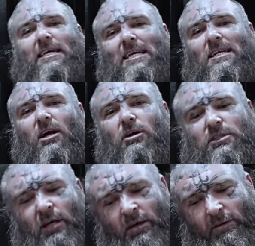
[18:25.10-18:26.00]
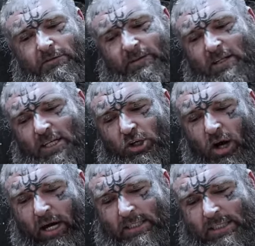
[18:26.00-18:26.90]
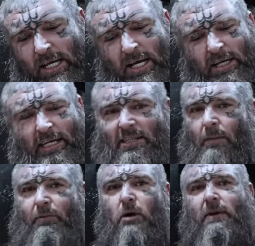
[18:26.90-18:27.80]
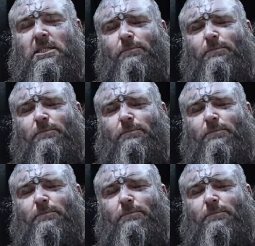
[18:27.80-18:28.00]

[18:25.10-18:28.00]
kilos, feeling nice. Now, tempo bench